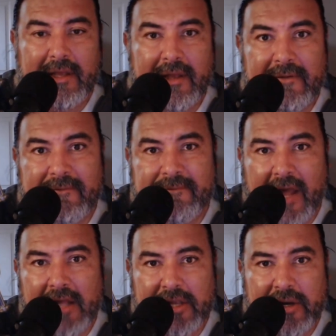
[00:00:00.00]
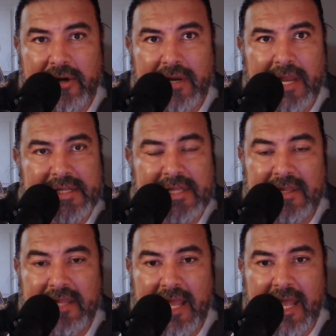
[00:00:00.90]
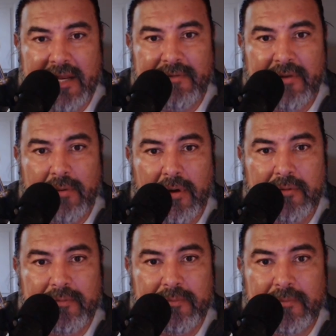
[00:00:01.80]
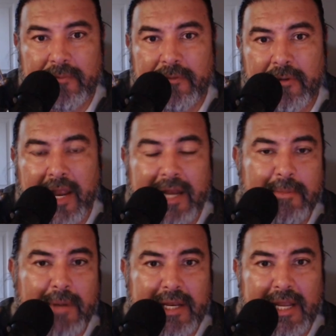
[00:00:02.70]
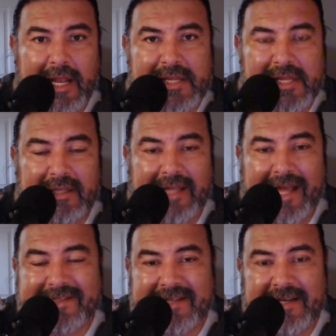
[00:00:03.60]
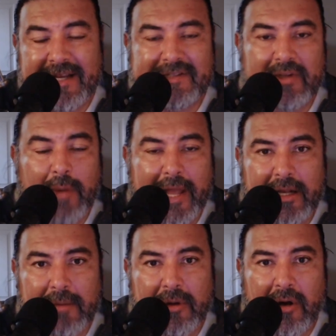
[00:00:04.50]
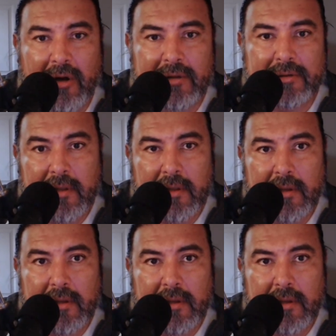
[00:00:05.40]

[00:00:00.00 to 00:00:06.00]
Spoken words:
failure isn't the end of the road for anybody. It's a lesson. It's a wake-up call.